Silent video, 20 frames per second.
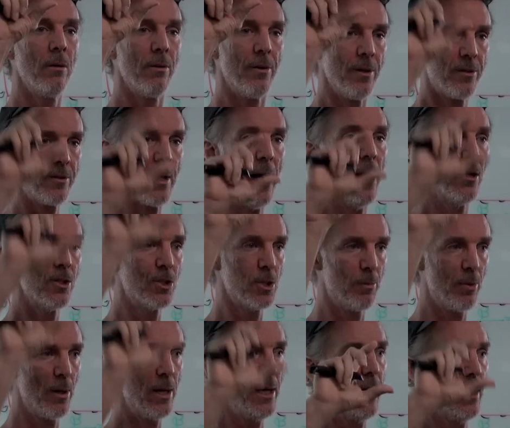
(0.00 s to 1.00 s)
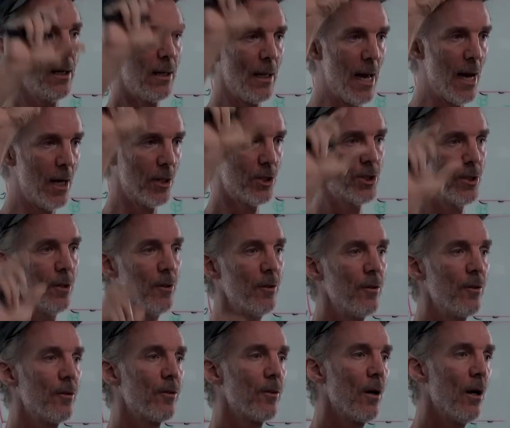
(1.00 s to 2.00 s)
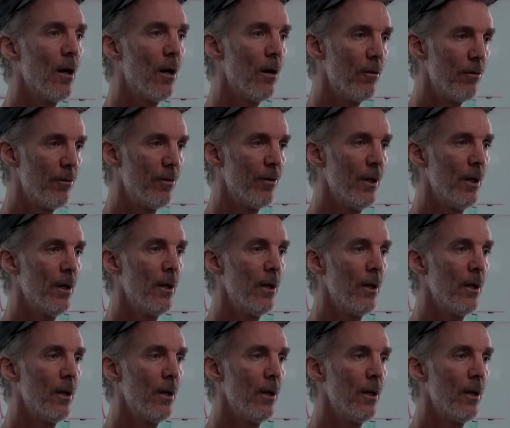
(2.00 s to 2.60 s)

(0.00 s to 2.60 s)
this algebraic actions of